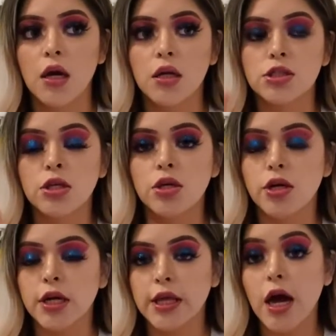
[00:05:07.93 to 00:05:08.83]
So you're
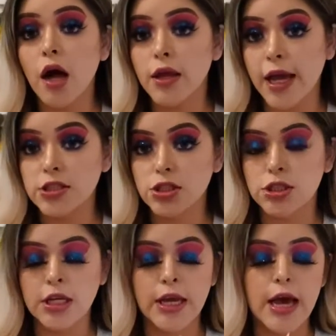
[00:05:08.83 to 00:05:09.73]
gonna call the
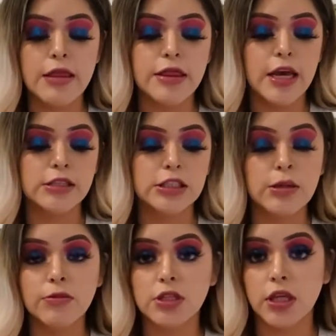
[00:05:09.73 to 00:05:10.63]
agency and then
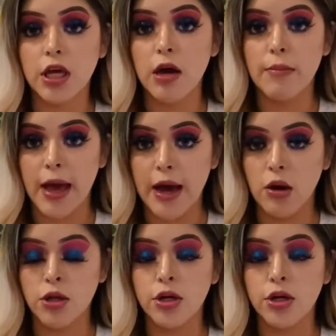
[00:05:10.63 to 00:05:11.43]
someone's gonna come out,